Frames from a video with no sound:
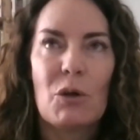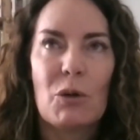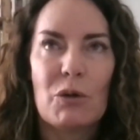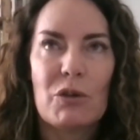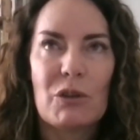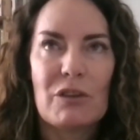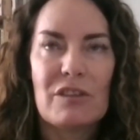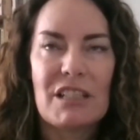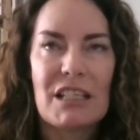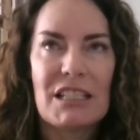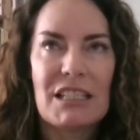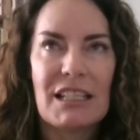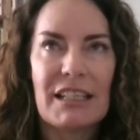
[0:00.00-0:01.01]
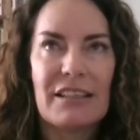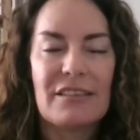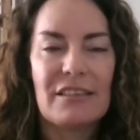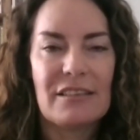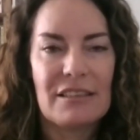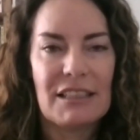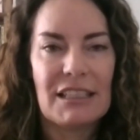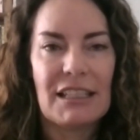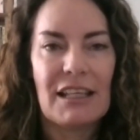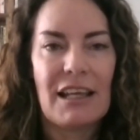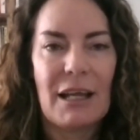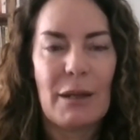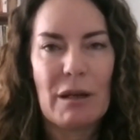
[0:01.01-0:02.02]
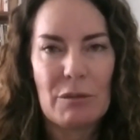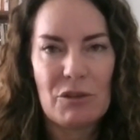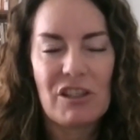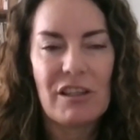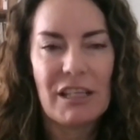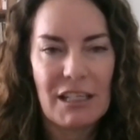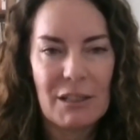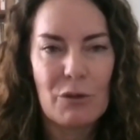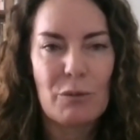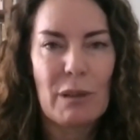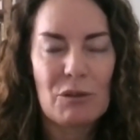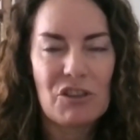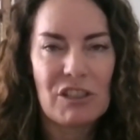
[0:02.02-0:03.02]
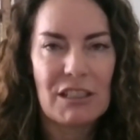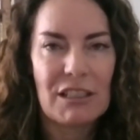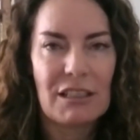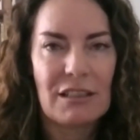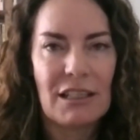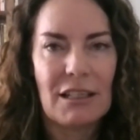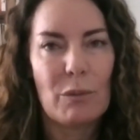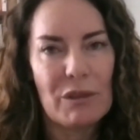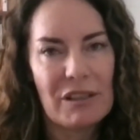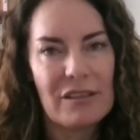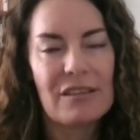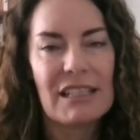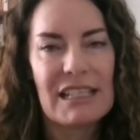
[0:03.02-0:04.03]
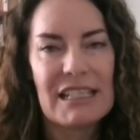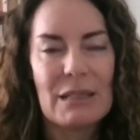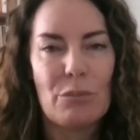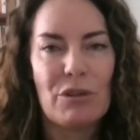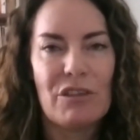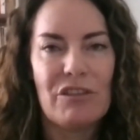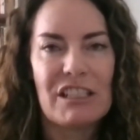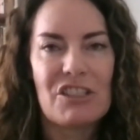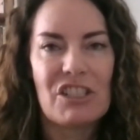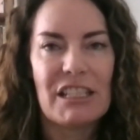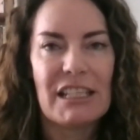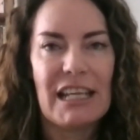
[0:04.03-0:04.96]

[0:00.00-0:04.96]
also started like assisting the publisher there who was publishing women's and contemporary fiction.